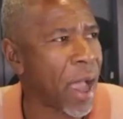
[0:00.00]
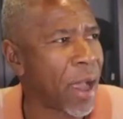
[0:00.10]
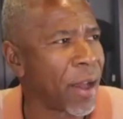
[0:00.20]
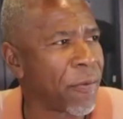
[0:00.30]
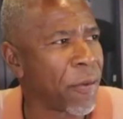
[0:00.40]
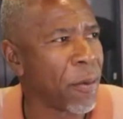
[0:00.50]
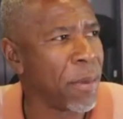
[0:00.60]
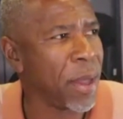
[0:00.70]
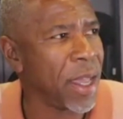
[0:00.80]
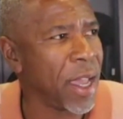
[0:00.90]
for me,
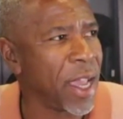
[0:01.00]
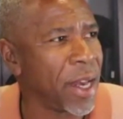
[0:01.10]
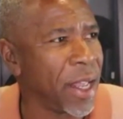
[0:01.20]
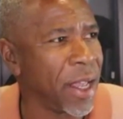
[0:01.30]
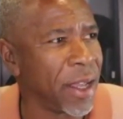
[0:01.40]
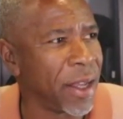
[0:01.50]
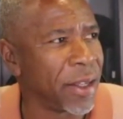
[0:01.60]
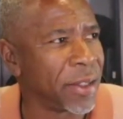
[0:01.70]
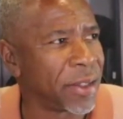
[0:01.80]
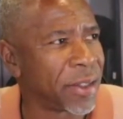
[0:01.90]
it
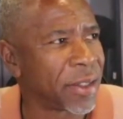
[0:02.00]
is,